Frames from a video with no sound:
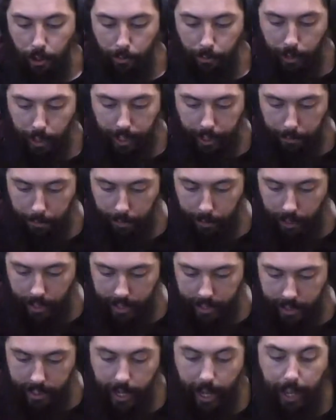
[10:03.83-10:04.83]
I'm like
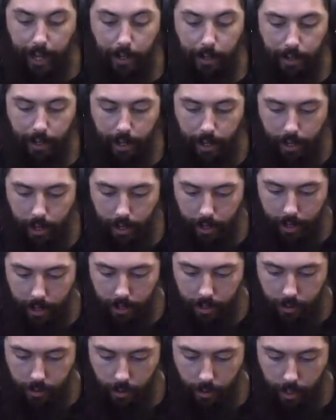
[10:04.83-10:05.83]
plus 10. So
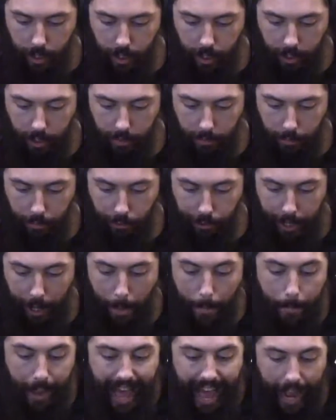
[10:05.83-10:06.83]
I'm going to bring
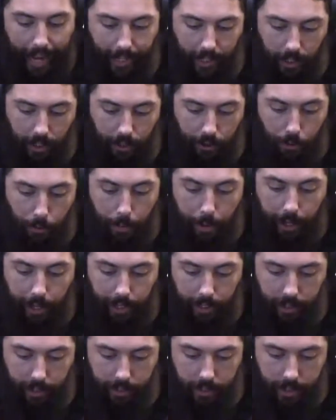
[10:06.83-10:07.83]
it back a little bit
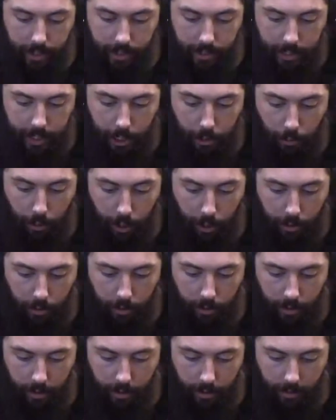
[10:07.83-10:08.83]
to 0,
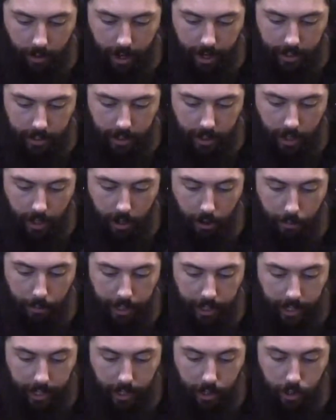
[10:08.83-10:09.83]
right? So that I'll be
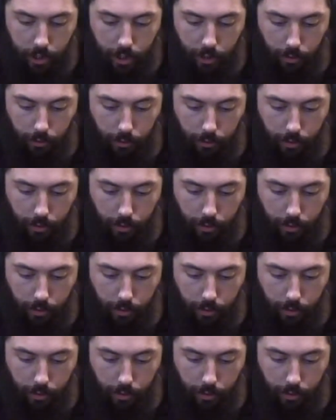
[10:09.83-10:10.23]
in tune.